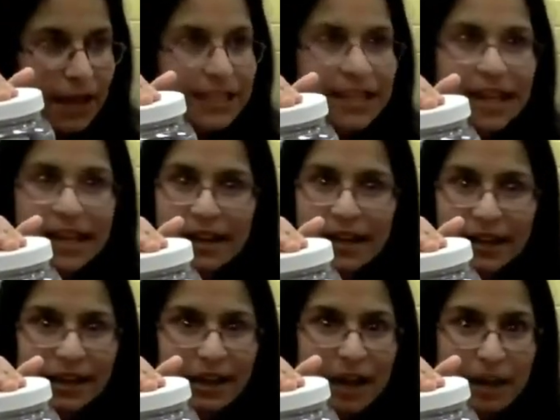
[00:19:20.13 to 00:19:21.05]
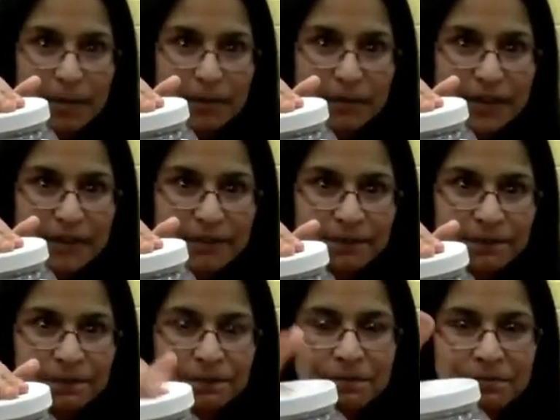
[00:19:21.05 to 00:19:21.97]
take like a cup of them,
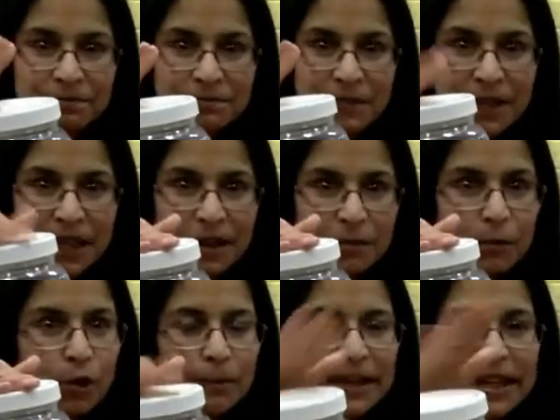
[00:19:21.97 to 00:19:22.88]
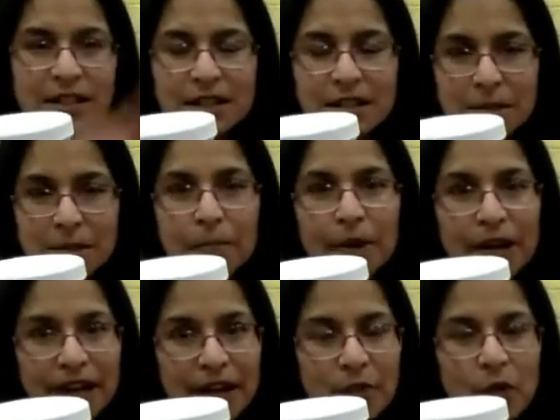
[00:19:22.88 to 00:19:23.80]
mung beans, put
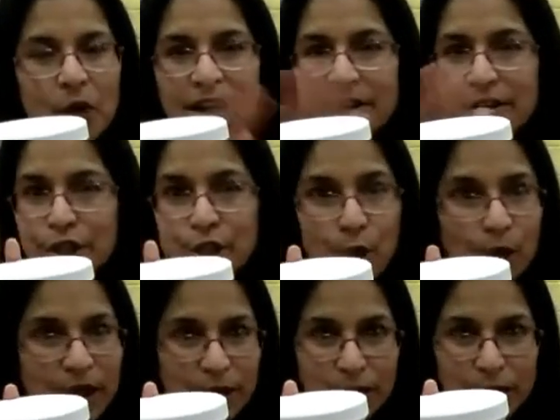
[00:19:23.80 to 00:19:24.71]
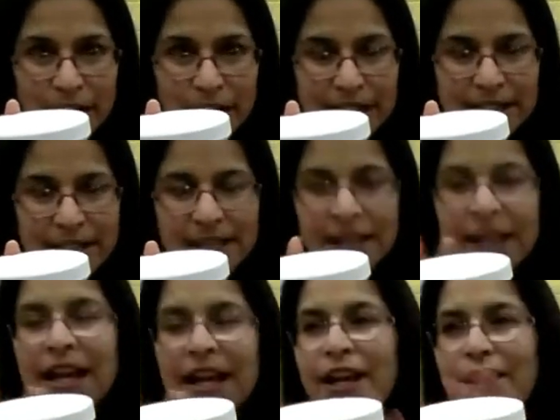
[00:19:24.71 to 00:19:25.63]
it in water, soak it overnight.
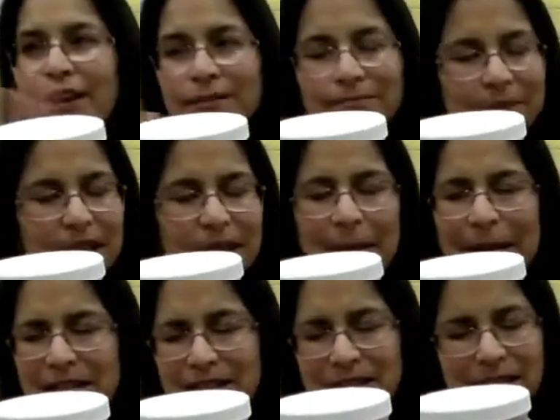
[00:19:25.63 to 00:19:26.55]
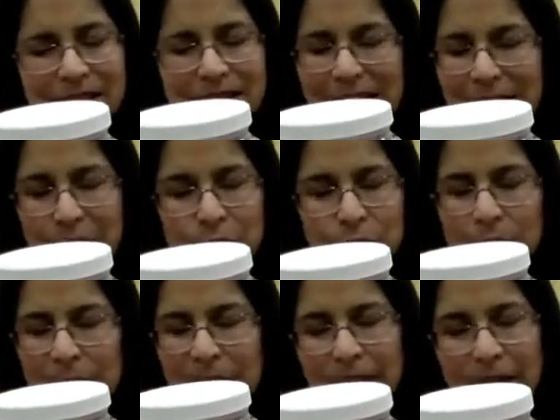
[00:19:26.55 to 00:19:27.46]
6 hours
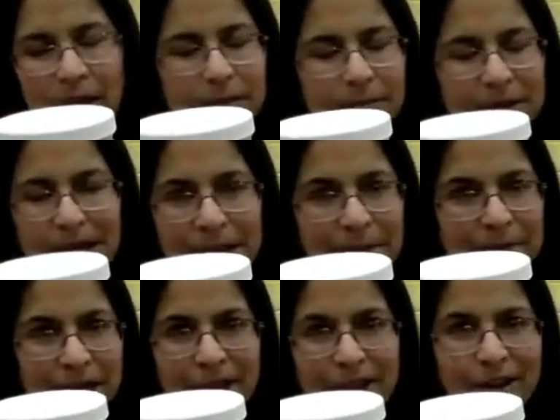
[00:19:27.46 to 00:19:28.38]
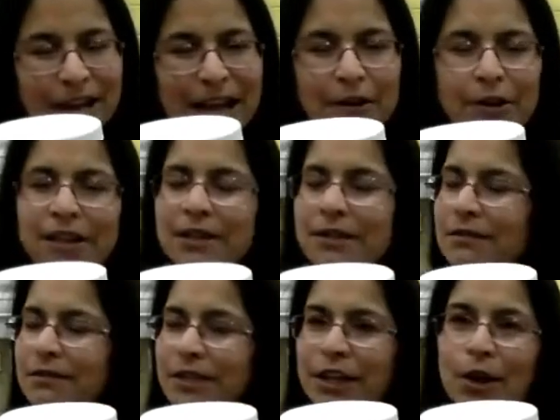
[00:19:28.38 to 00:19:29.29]
would be good, but I'm not here counting,
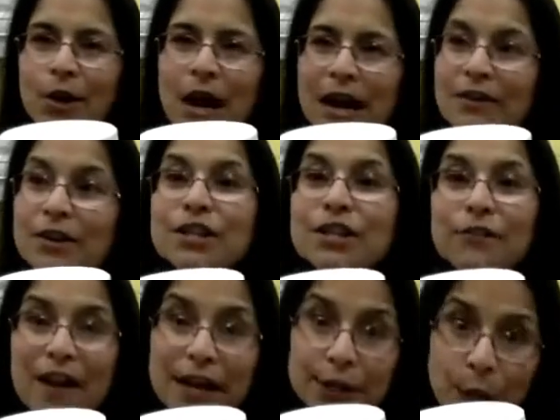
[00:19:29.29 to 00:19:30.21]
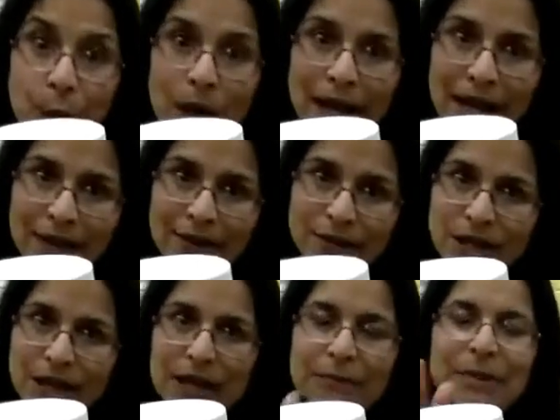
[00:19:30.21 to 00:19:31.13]
hours. If I know ahead of
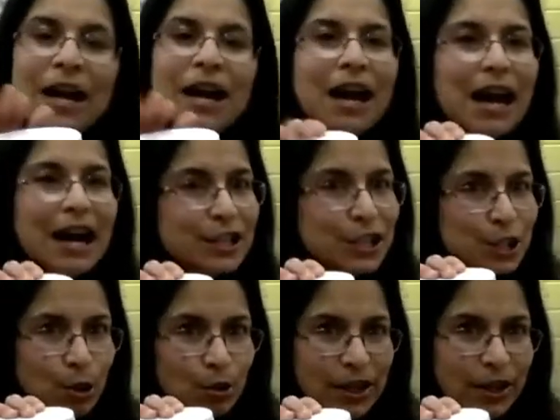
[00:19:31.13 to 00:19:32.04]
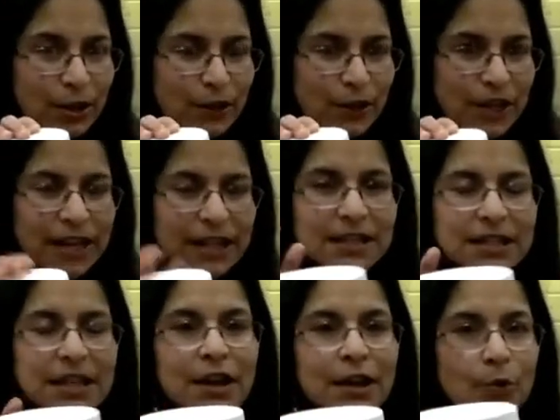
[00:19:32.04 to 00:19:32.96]
time, I soak it overnight,
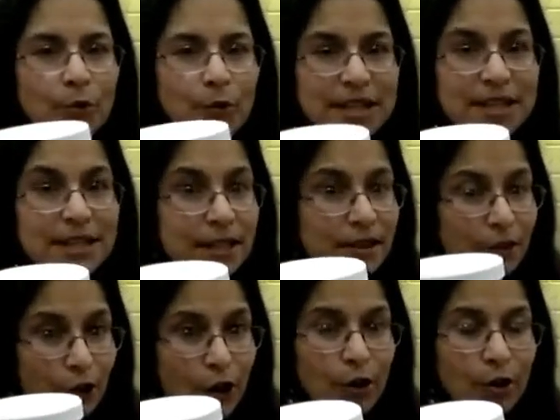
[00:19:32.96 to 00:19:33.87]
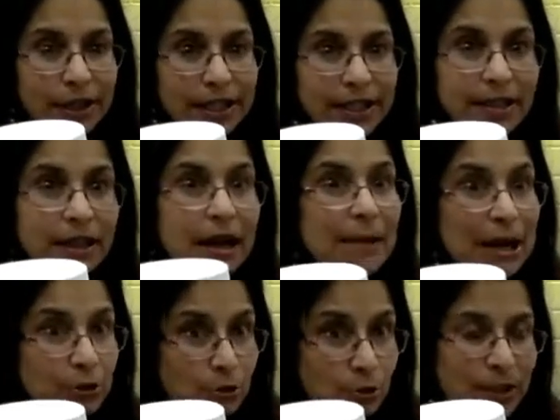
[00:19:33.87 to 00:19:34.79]
rinse it thoroughly
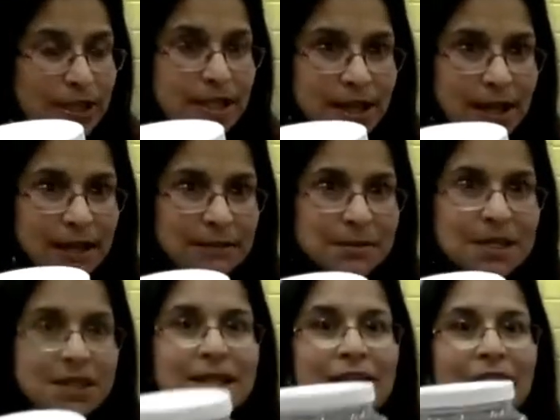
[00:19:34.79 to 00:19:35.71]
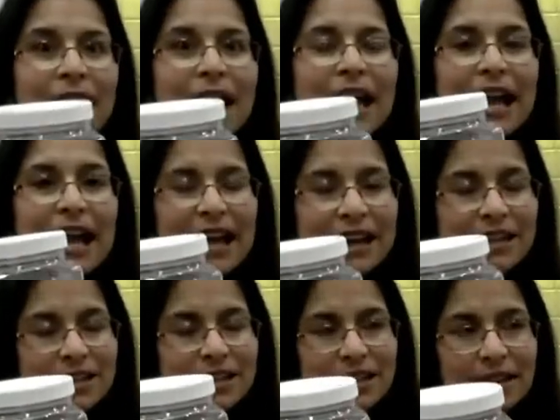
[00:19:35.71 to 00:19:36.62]
about 3 times,
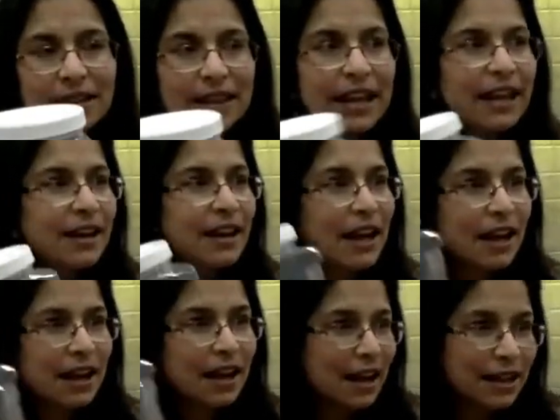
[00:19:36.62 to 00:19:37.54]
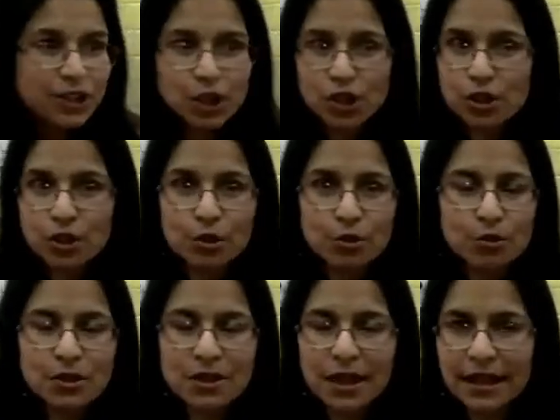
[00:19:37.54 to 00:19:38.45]
and then I just
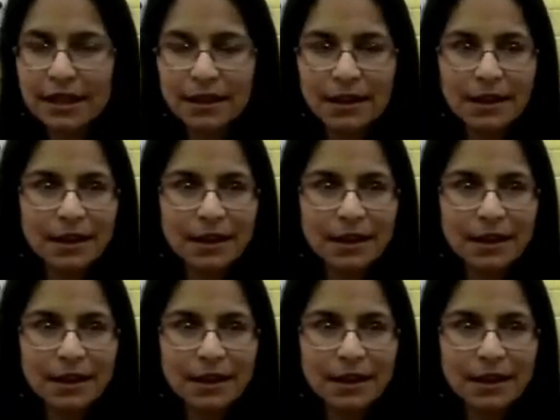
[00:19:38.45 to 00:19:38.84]
use like